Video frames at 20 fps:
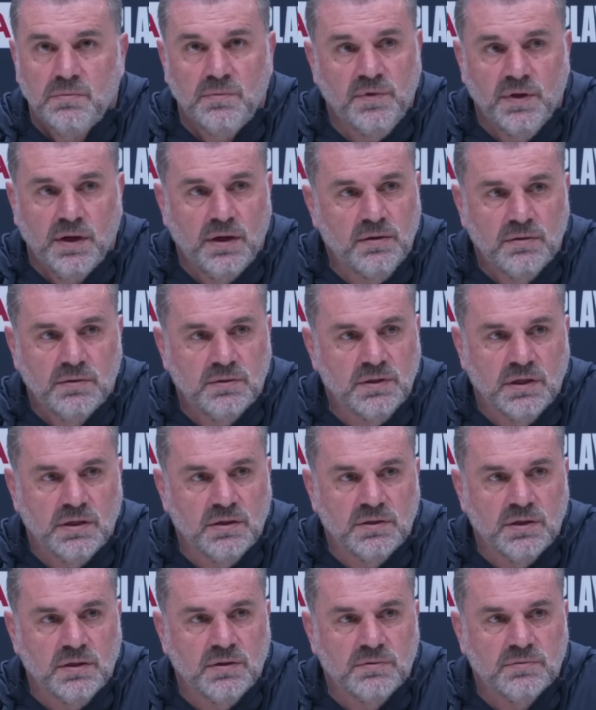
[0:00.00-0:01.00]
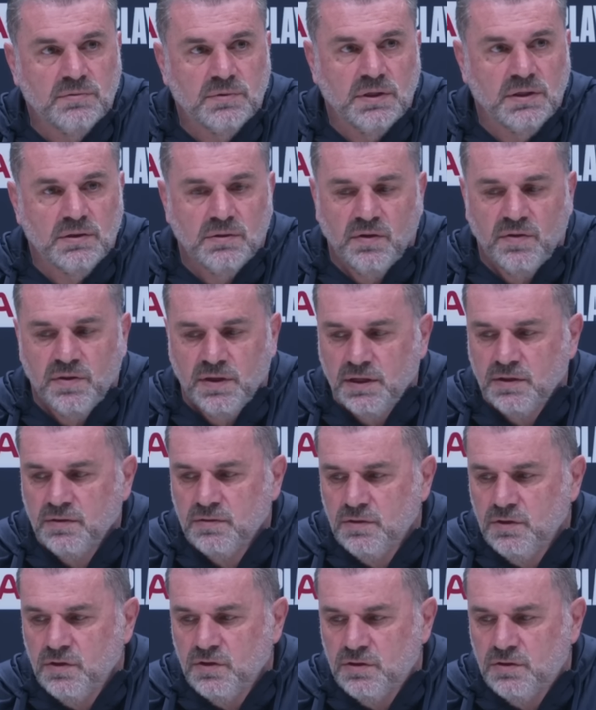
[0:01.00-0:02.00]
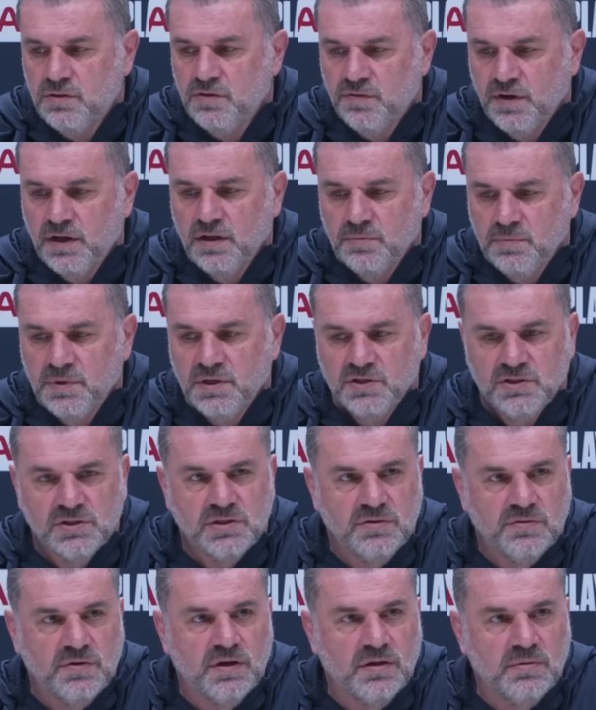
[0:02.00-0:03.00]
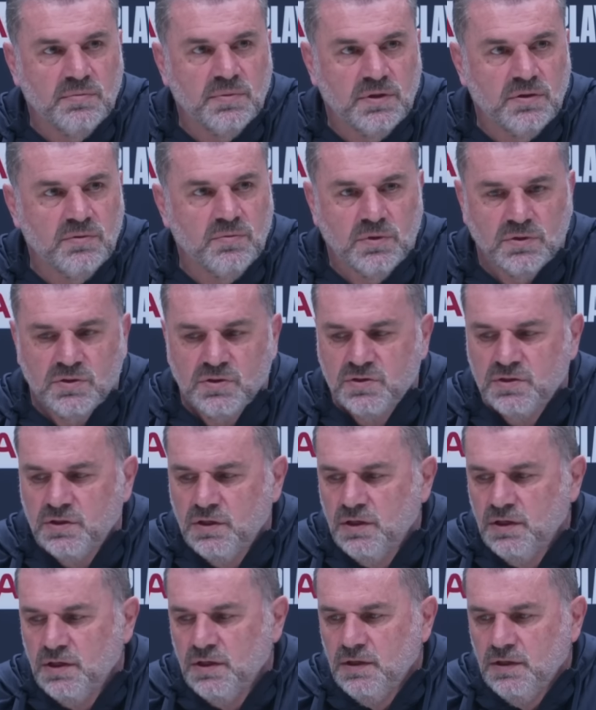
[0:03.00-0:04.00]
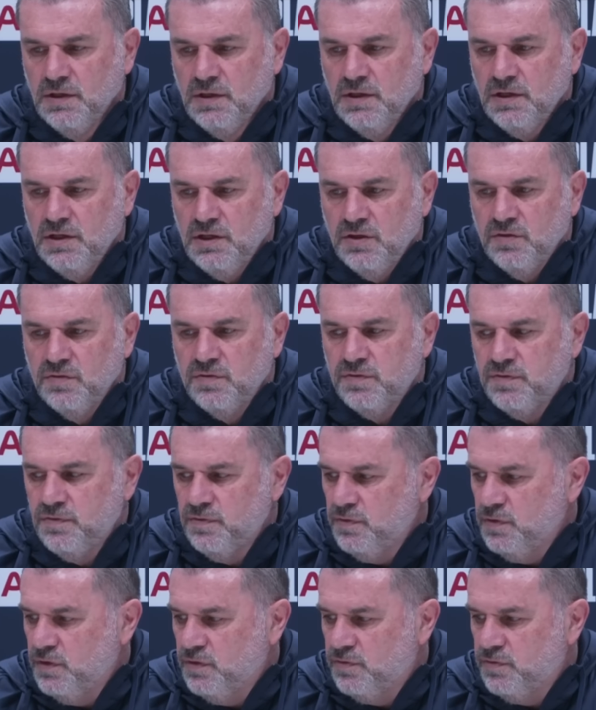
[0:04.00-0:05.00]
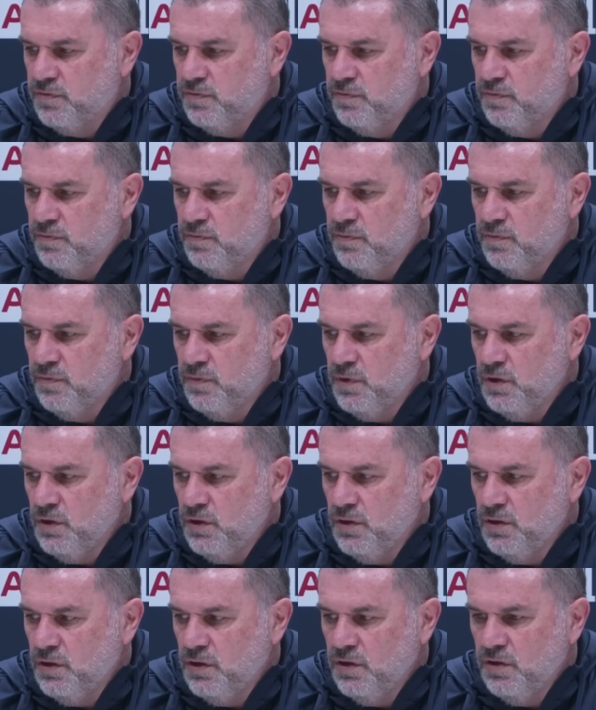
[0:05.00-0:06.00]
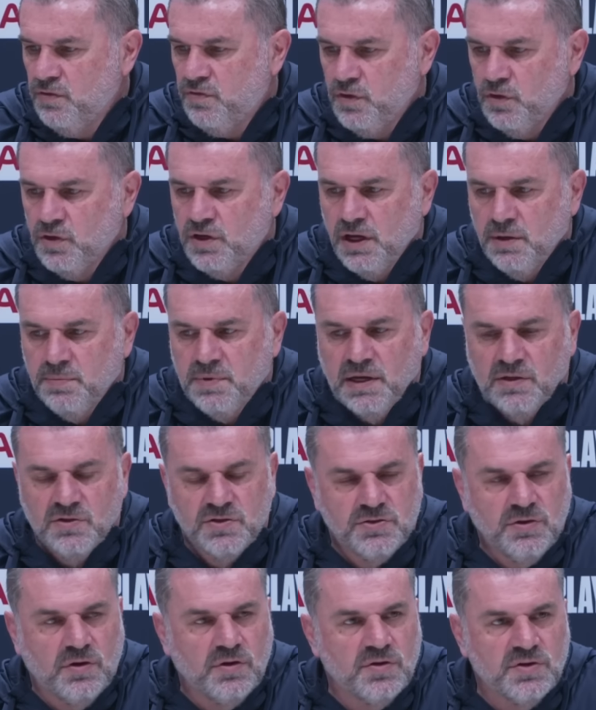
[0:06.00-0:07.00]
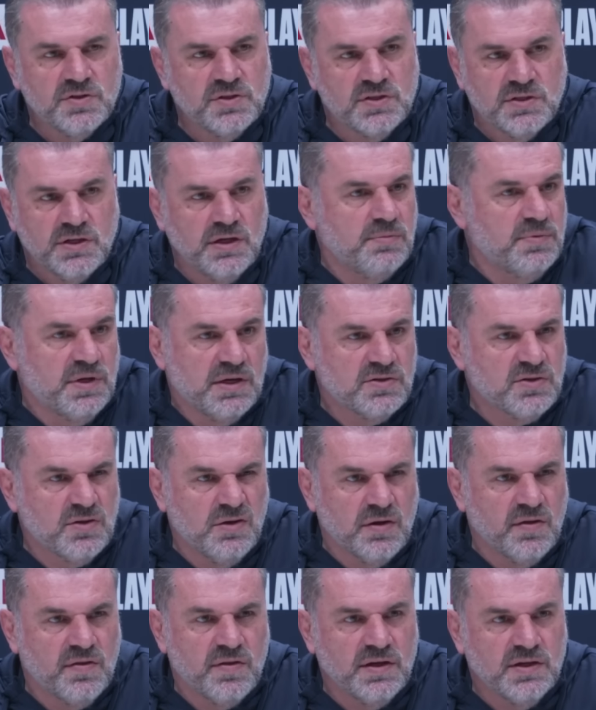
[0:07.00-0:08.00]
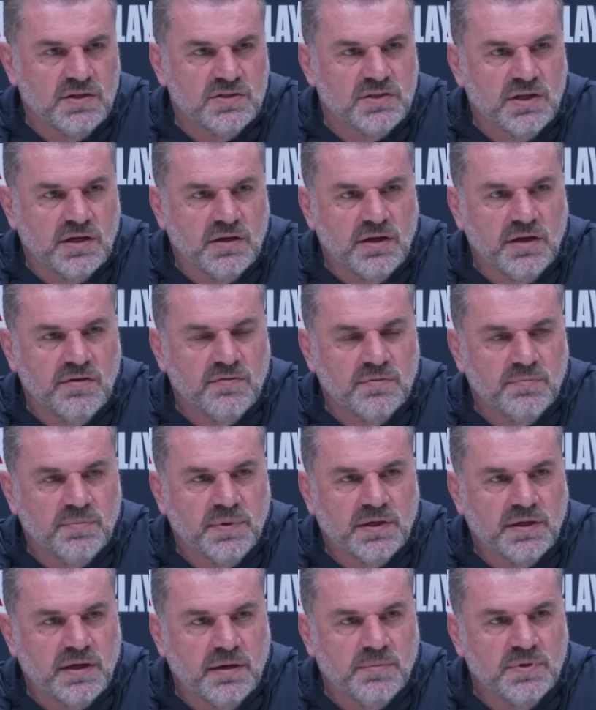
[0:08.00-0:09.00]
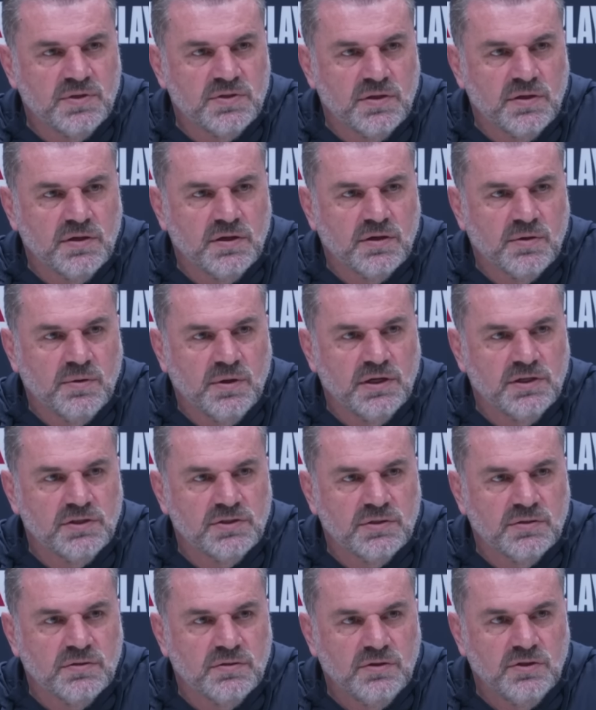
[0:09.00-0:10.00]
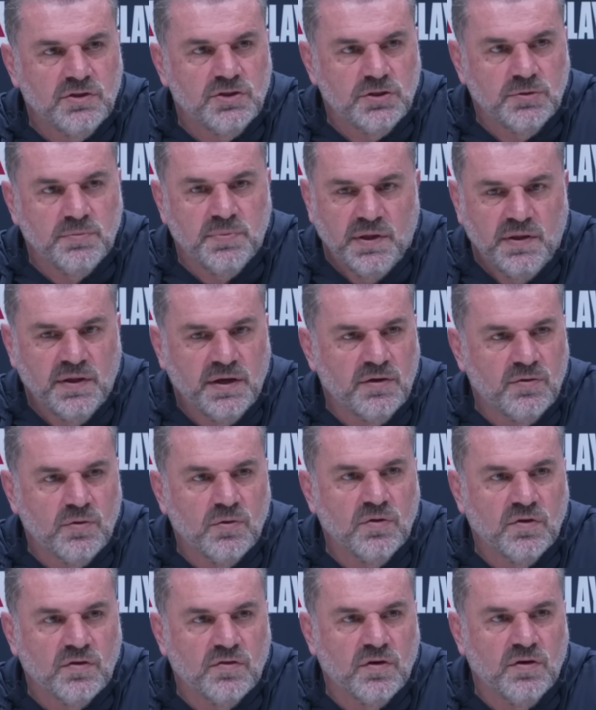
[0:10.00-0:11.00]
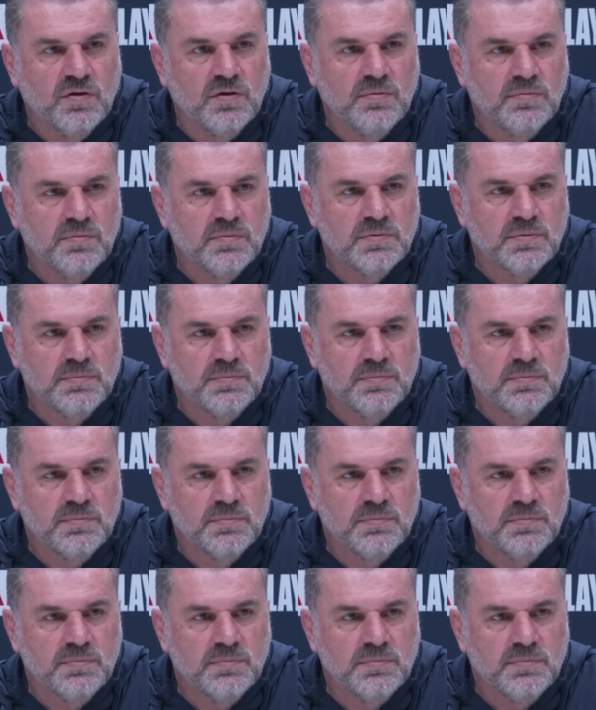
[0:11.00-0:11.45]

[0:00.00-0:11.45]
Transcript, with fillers: No, no, I don't. No, I think your development is your development. What's you've you've if you keep getting stronger as a team, those kind of things don't even come into the equation. You should be there all the time.